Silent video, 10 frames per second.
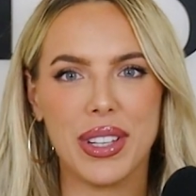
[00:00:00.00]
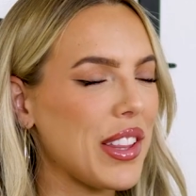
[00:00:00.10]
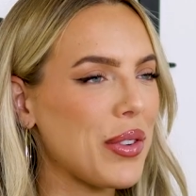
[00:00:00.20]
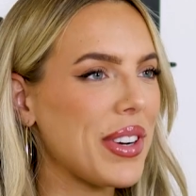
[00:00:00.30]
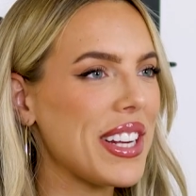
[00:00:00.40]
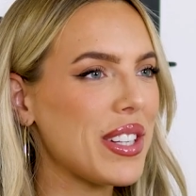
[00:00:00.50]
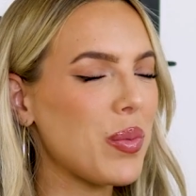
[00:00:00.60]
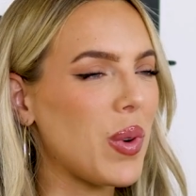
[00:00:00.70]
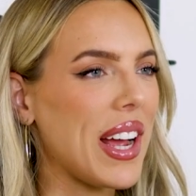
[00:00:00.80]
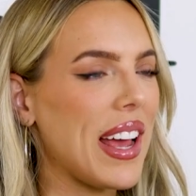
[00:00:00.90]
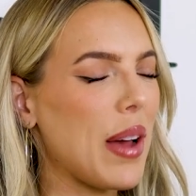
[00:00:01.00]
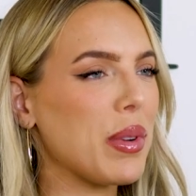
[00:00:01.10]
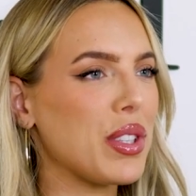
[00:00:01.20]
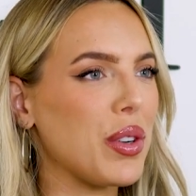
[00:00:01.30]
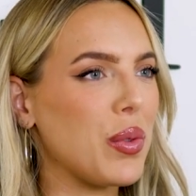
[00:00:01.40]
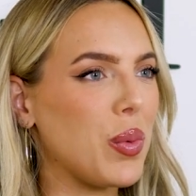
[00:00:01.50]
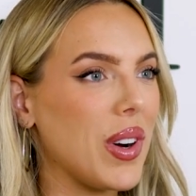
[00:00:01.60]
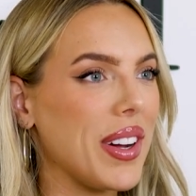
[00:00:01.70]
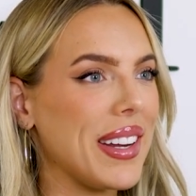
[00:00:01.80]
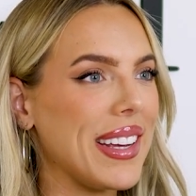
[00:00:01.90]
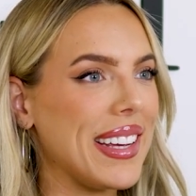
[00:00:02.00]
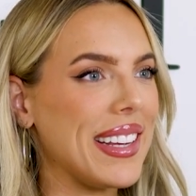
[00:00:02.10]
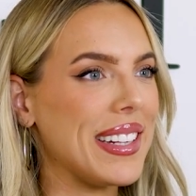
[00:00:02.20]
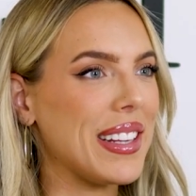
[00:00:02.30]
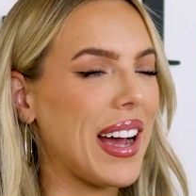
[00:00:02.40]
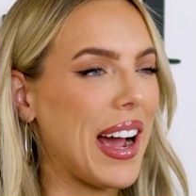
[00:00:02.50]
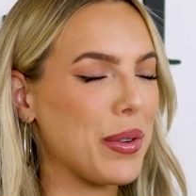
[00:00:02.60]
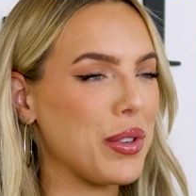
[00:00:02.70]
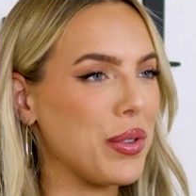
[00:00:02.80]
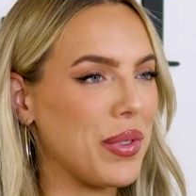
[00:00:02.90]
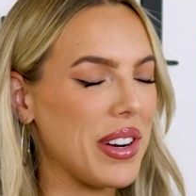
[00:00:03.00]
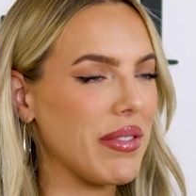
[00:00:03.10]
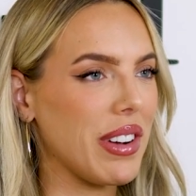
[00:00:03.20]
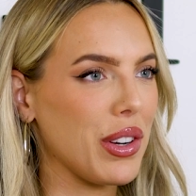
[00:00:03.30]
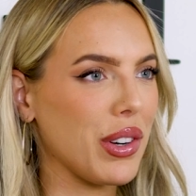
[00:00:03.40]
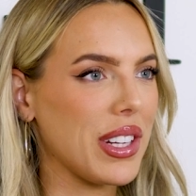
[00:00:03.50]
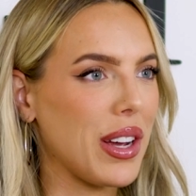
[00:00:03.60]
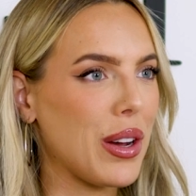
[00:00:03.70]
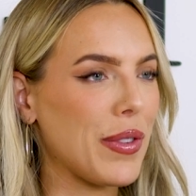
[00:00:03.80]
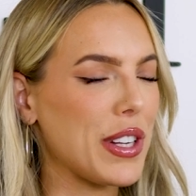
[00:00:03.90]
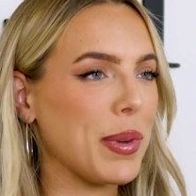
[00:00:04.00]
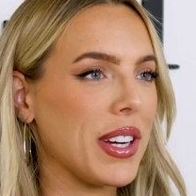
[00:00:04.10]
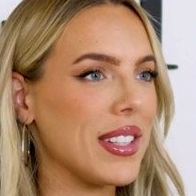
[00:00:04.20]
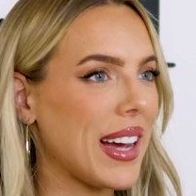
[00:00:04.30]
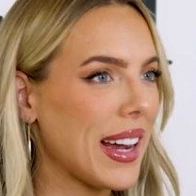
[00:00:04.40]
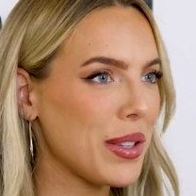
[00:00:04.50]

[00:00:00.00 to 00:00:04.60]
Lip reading: Now, the reason why episode 1 is how to reinvent yourself is because that